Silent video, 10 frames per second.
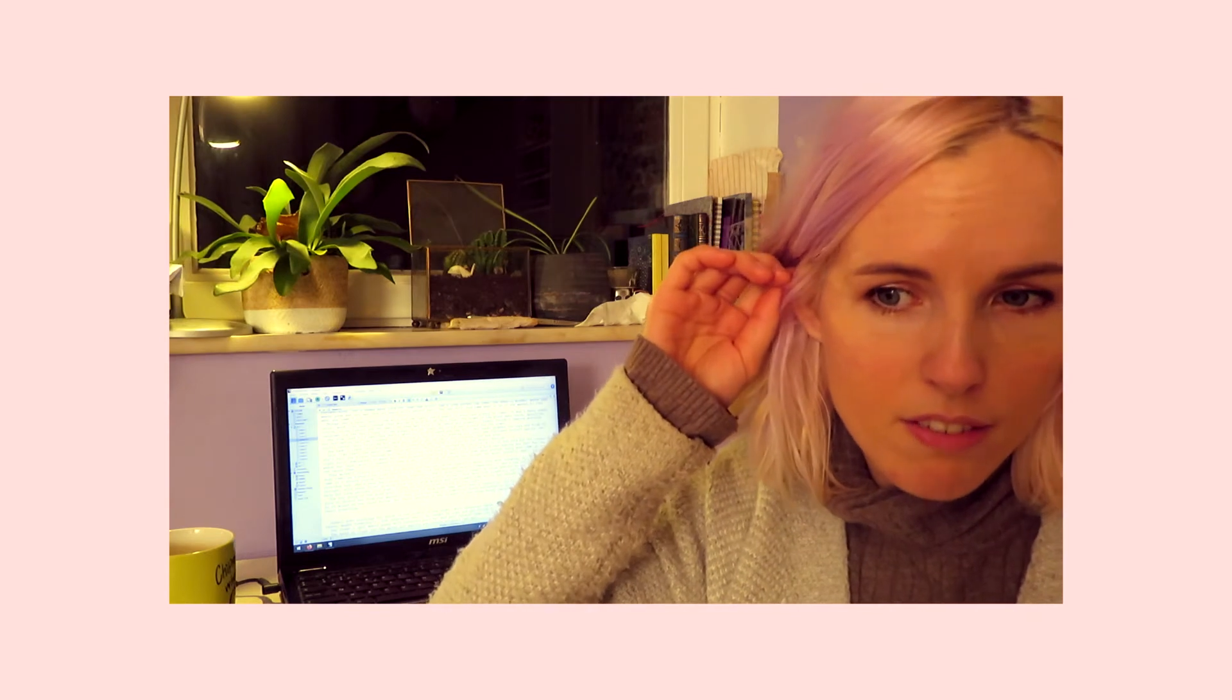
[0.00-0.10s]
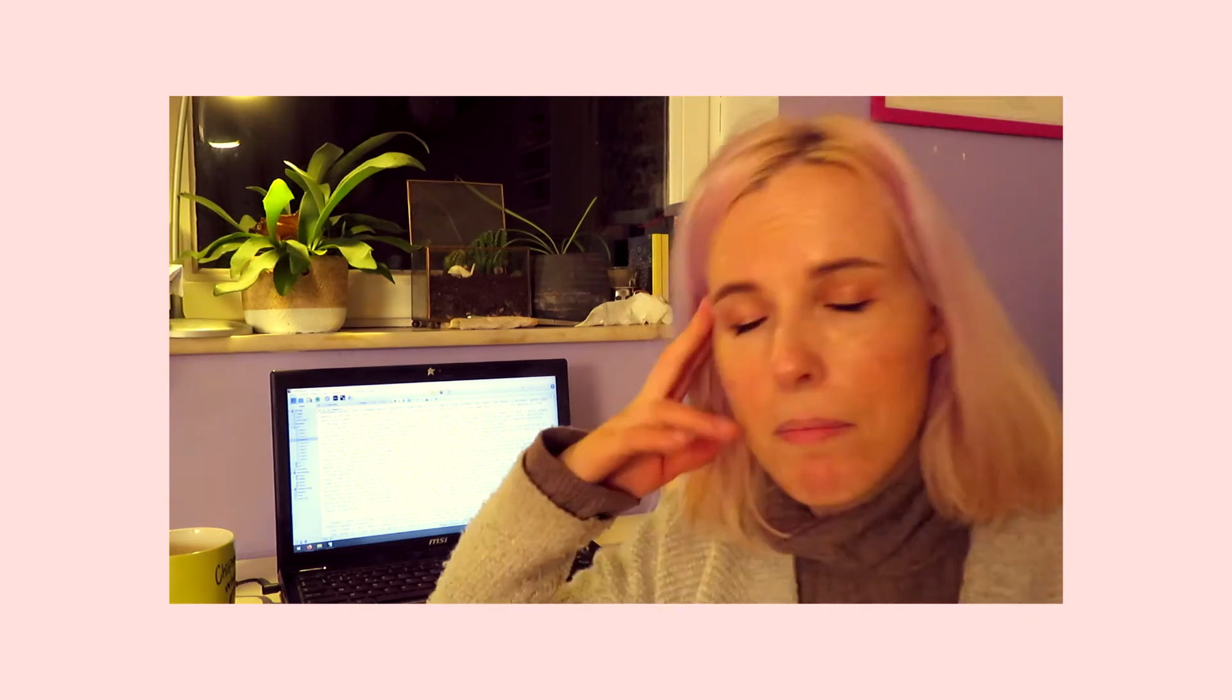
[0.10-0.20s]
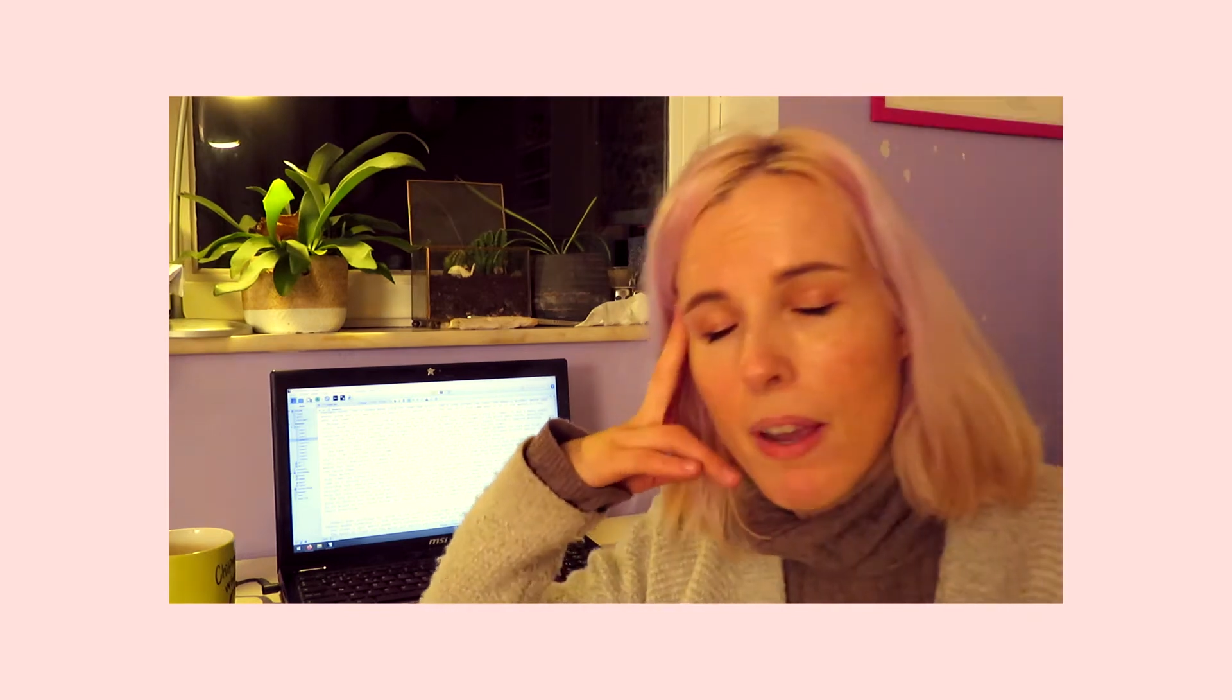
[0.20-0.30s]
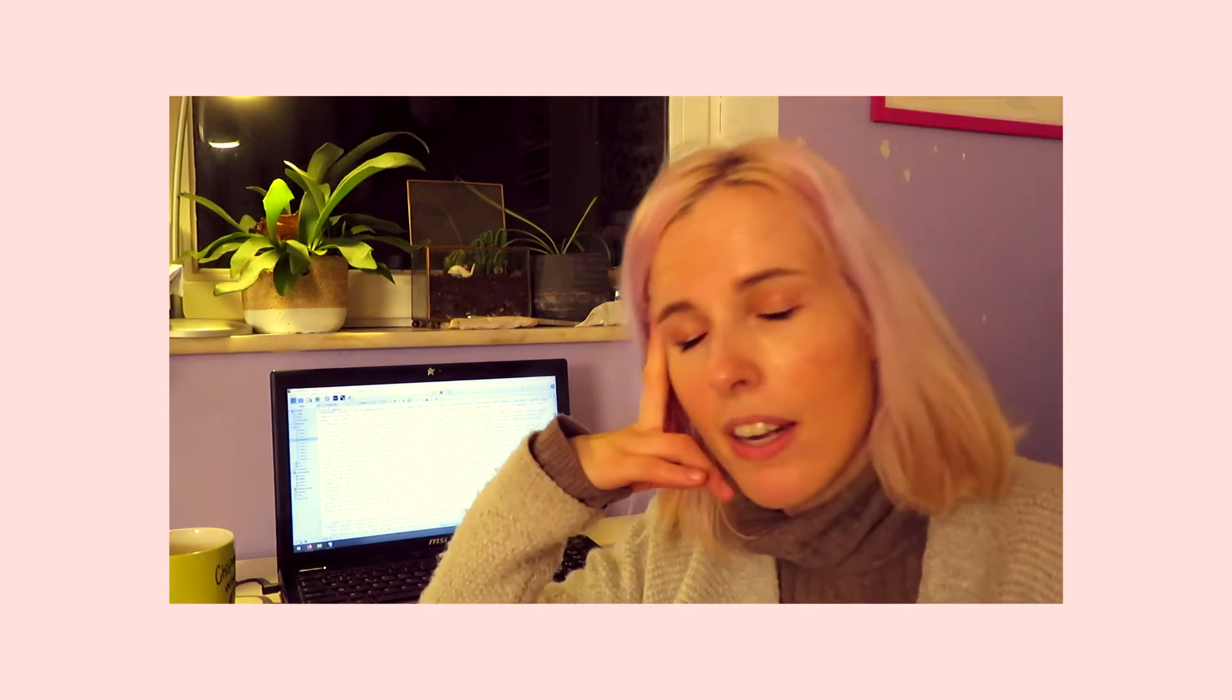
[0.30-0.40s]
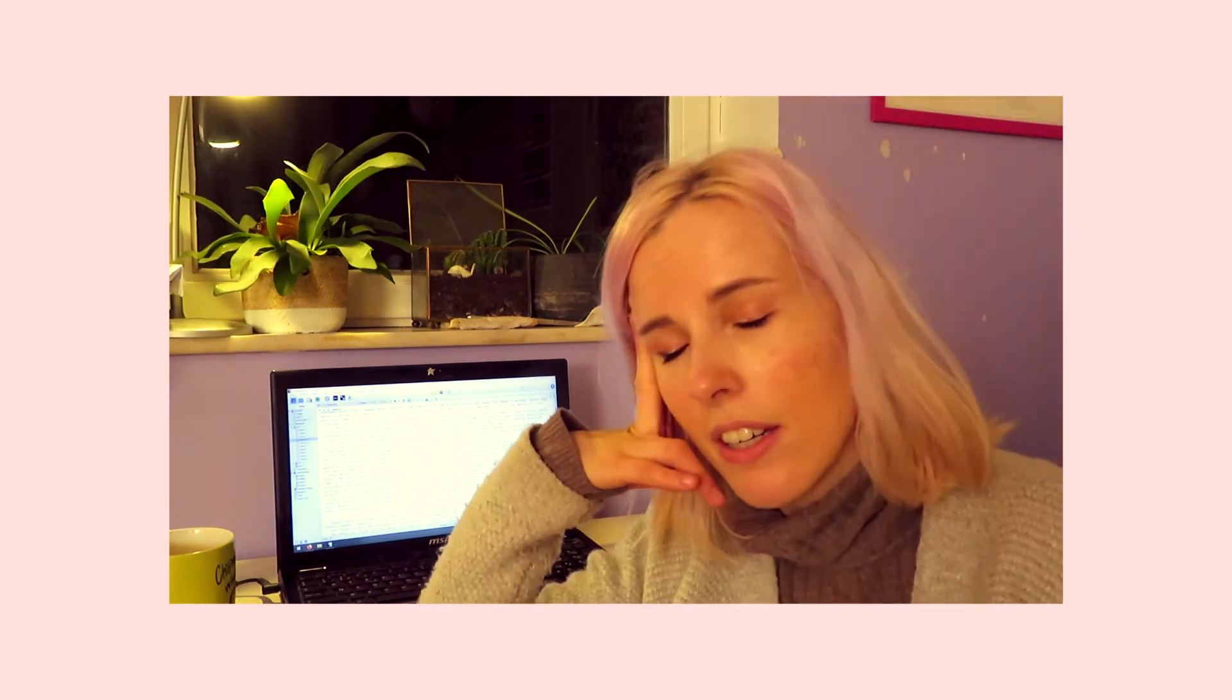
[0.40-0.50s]
I
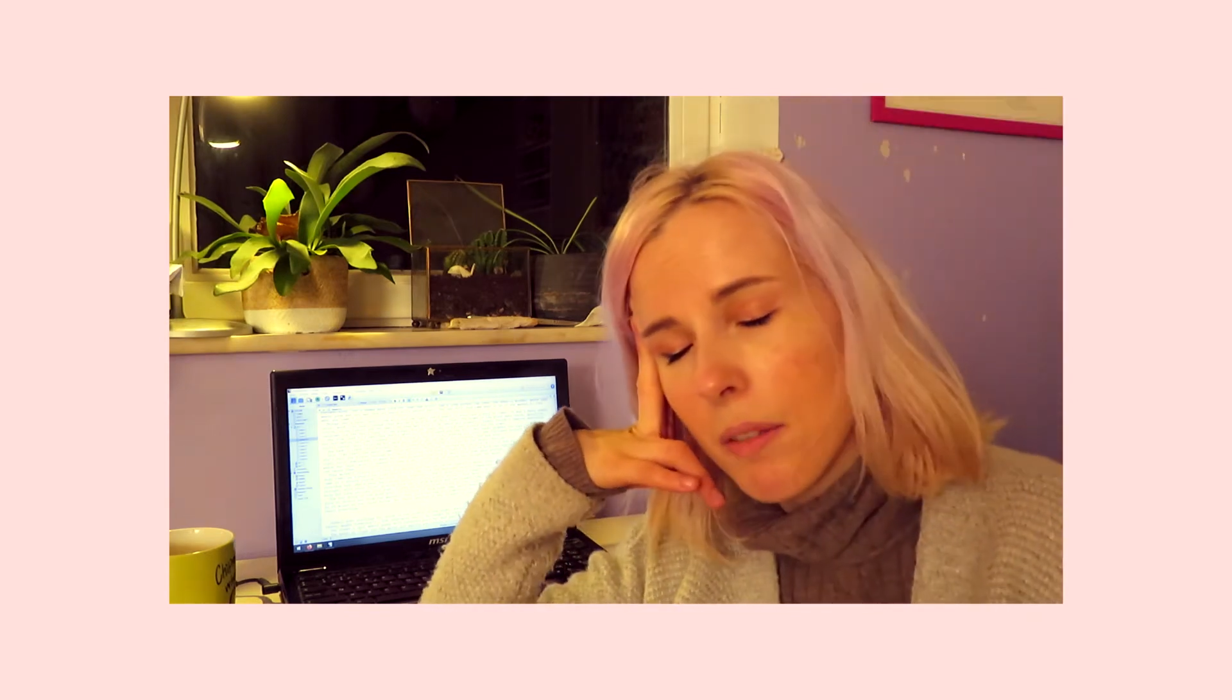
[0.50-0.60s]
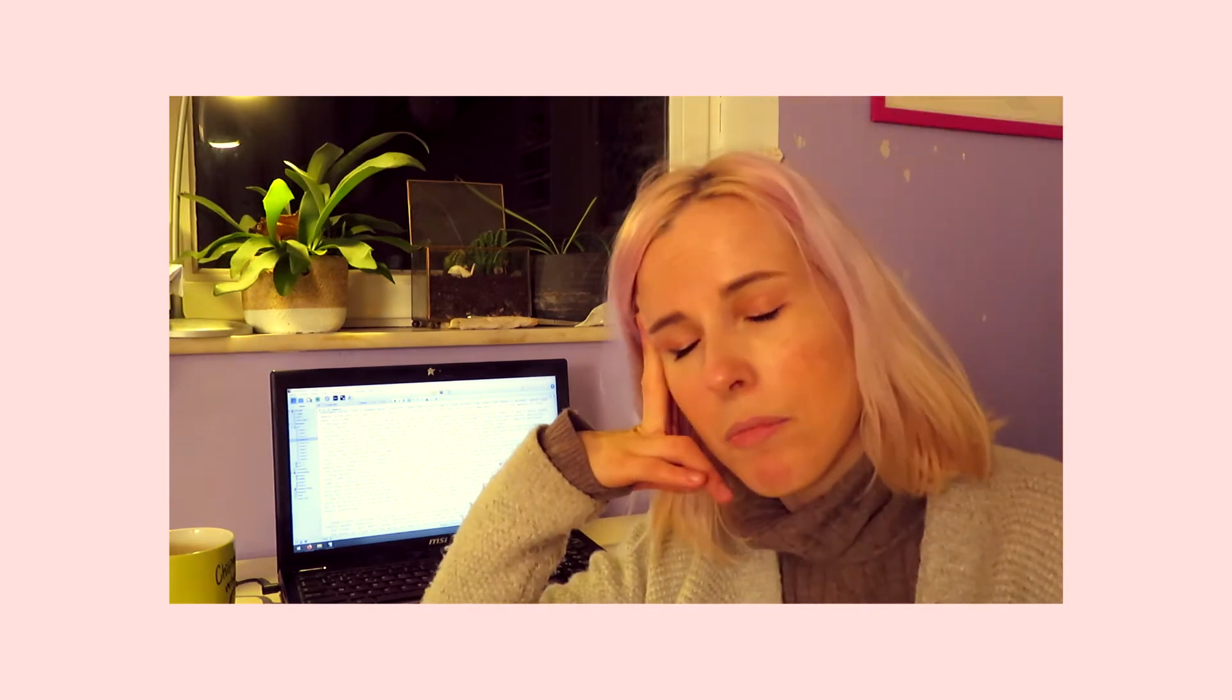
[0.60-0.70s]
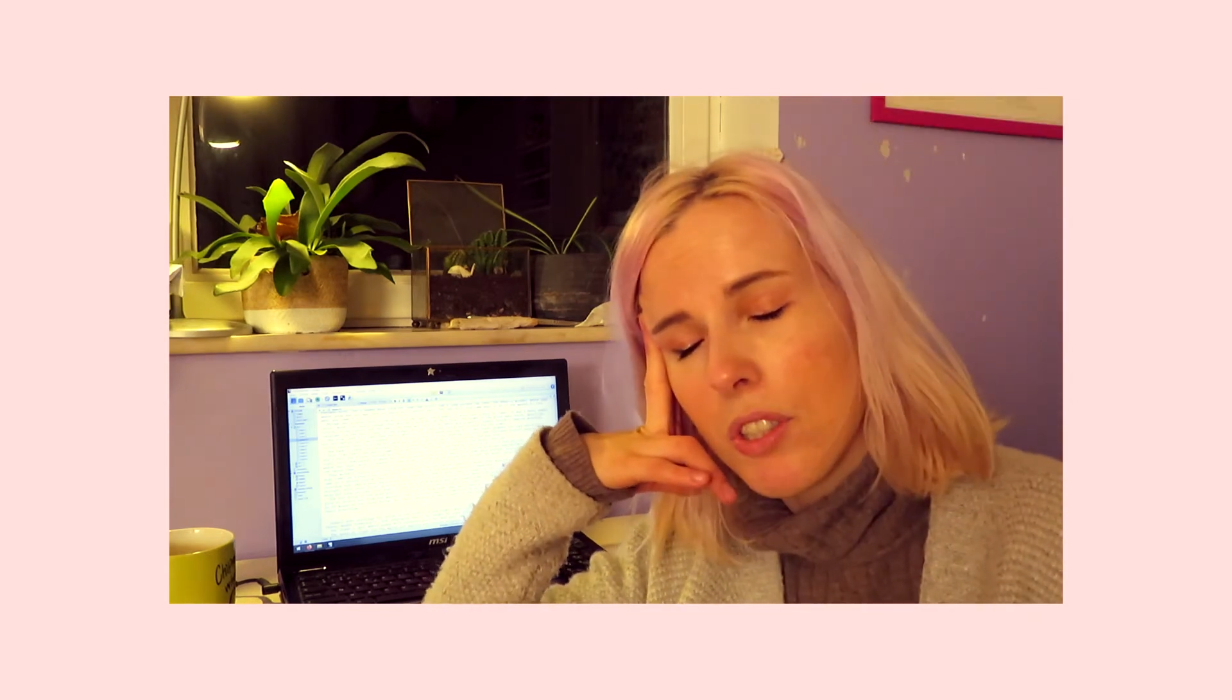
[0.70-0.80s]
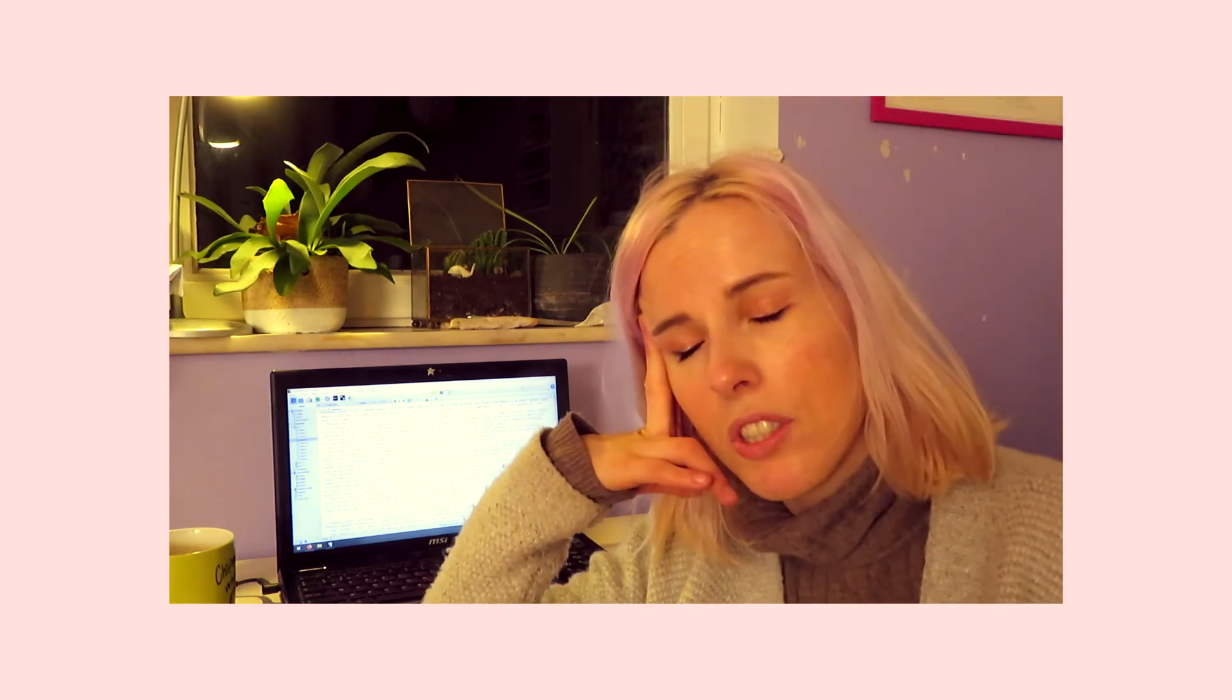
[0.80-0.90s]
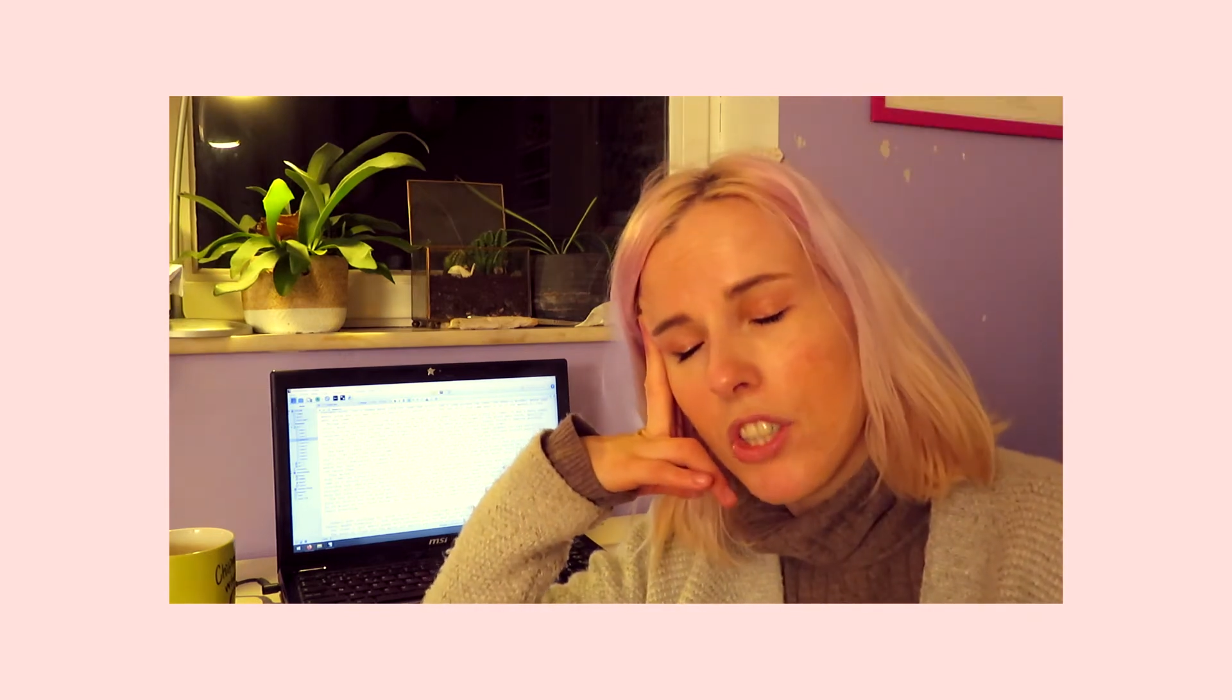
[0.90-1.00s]
might end up just